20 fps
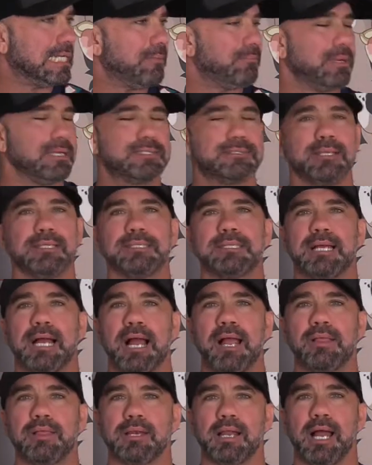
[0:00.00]
my son
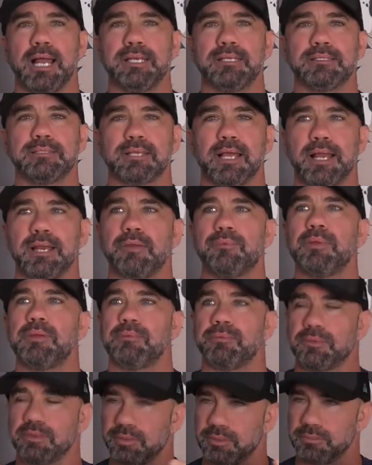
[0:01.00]
Kyle and I decided
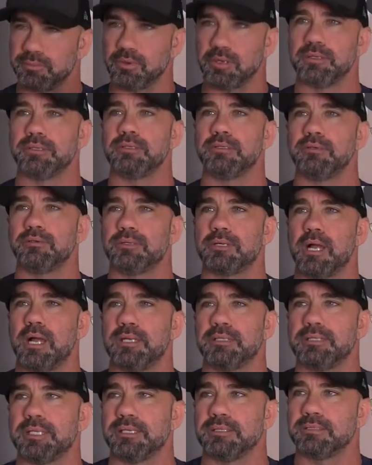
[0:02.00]
we were going to run a little
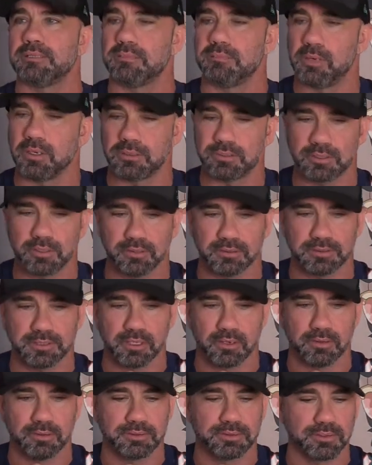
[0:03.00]
contest amongst
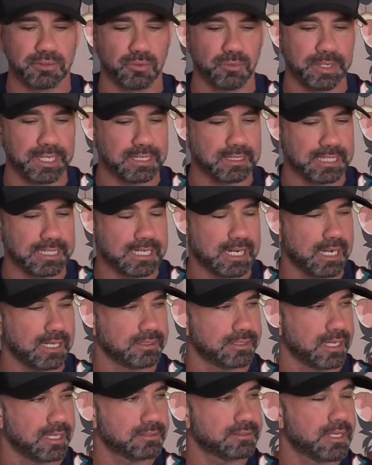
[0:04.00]
ourselves in a weekly
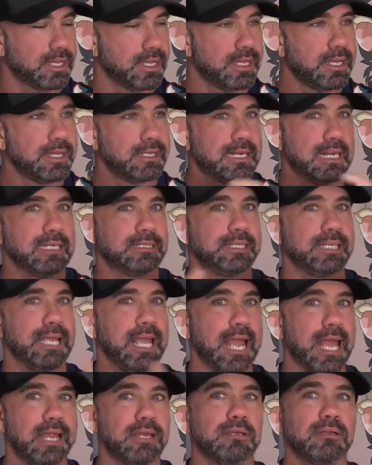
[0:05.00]
contest. And at
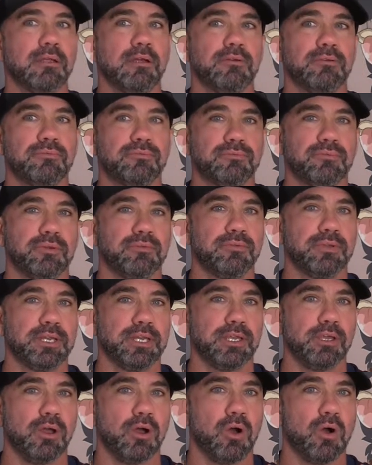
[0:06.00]
the end of the
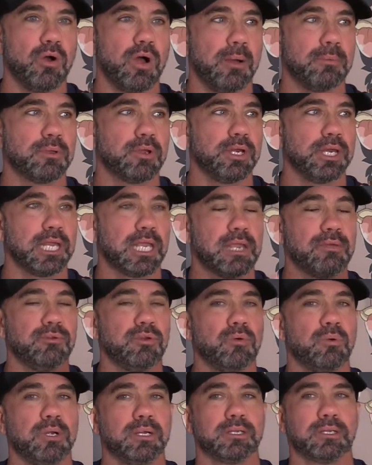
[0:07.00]
video, I'm going to give
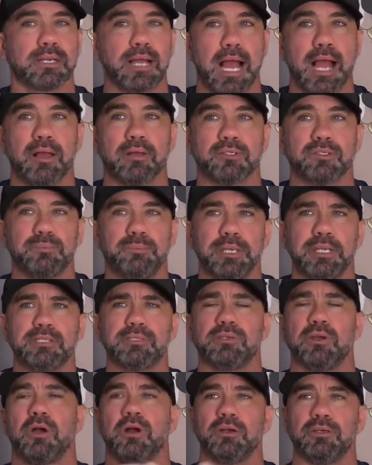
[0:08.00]
you what Kyle's
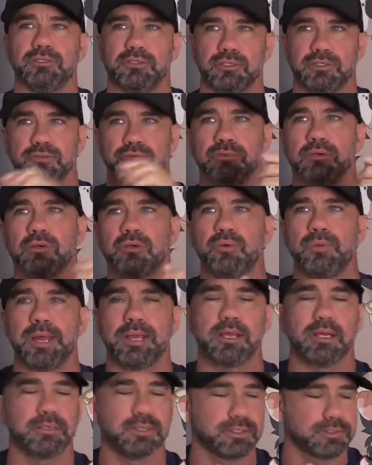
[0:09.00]
picks are. Just real
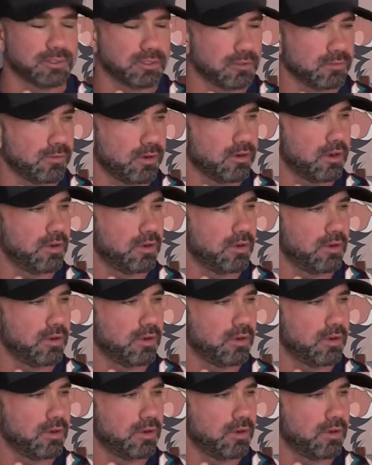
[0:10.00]
quick, I'm just going to run